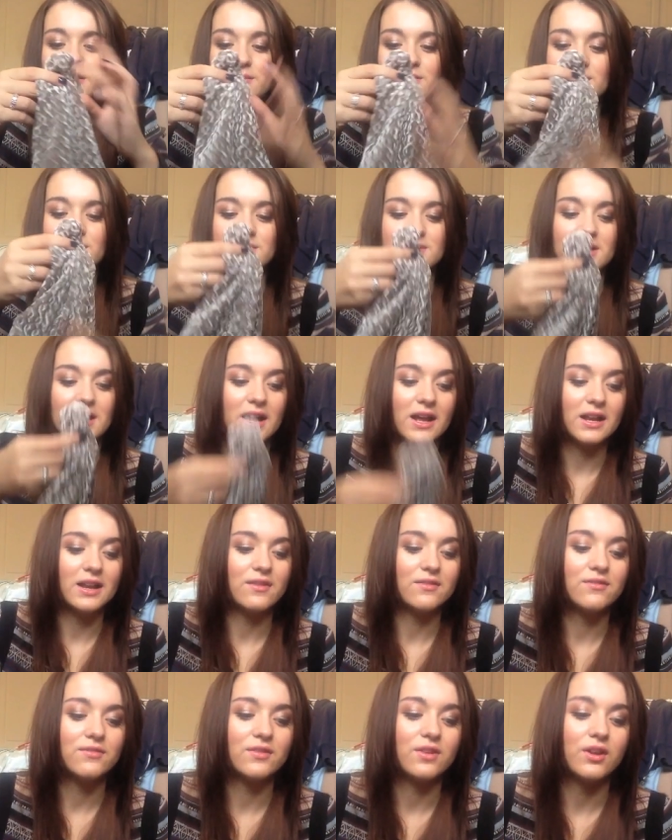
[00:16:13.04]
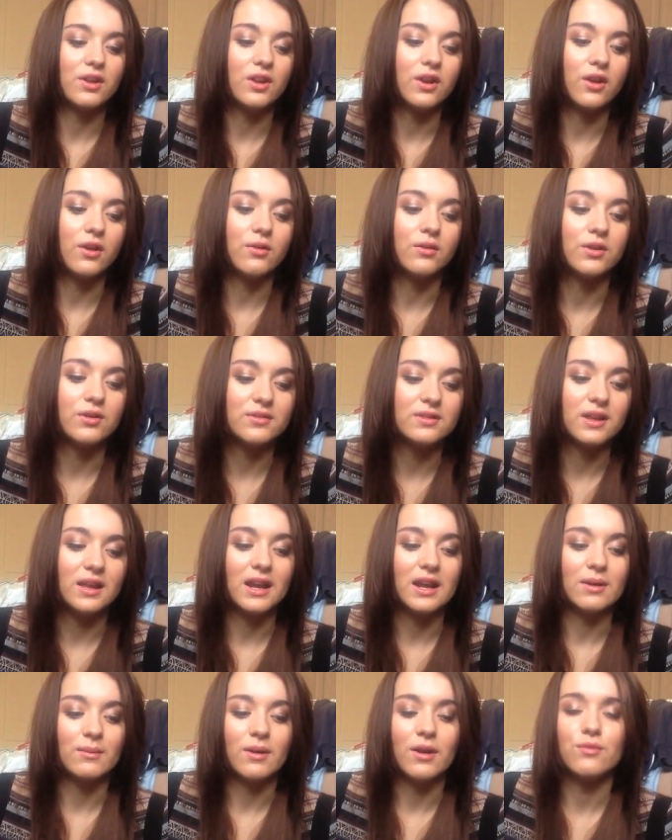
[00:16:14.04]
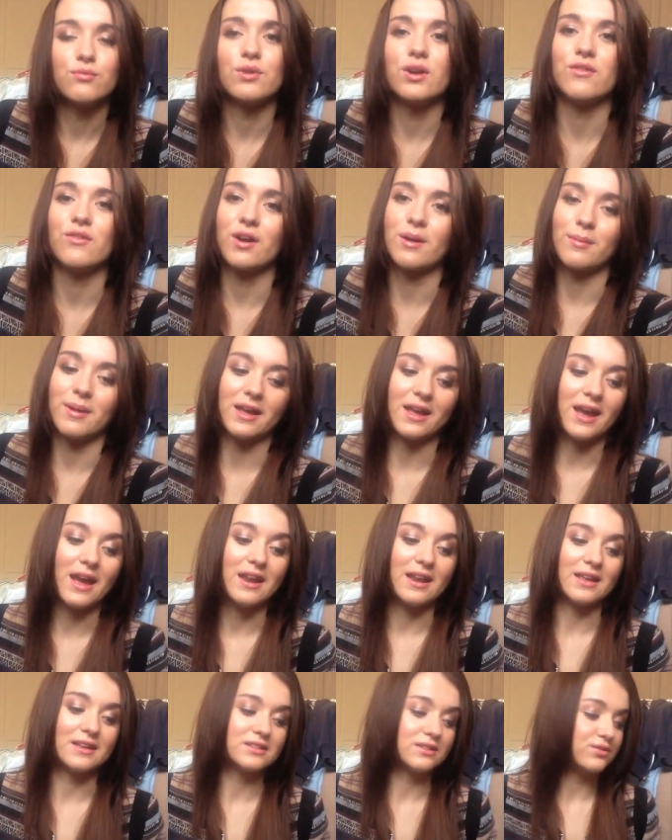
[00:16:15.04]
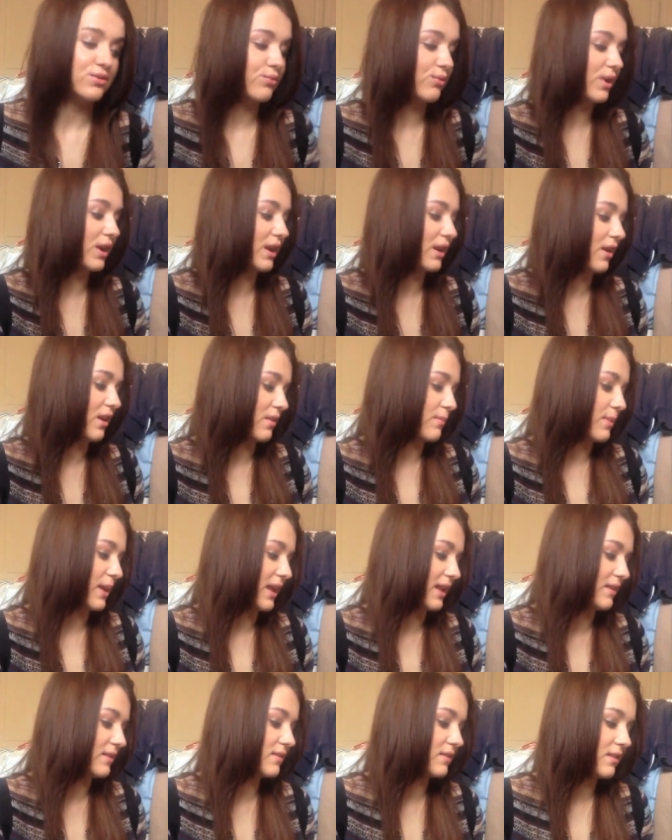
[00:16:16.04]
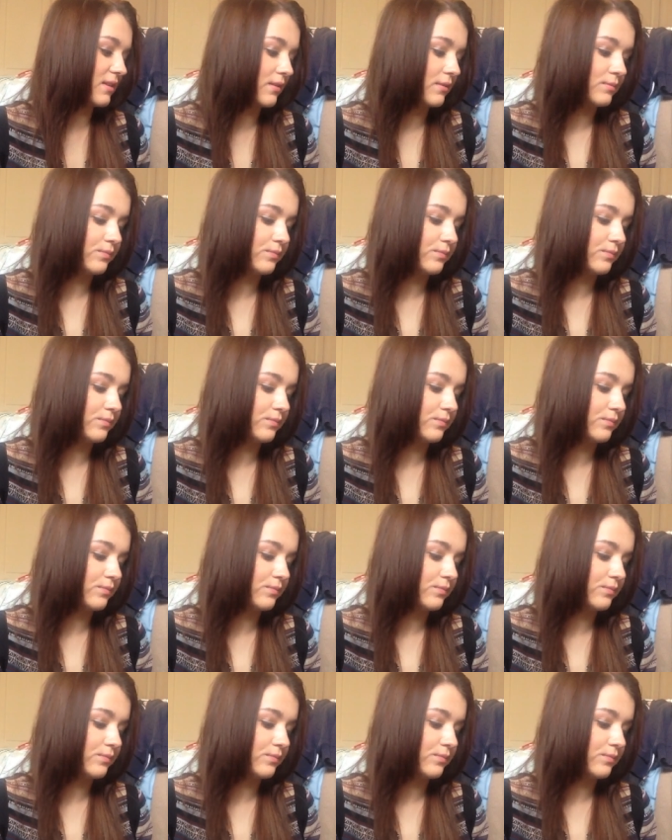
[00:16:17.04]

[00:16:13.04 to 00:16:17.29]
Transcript: thumbs up to that and if you know you see it anywhere I'd really recommend getting it because it's a really nice piece.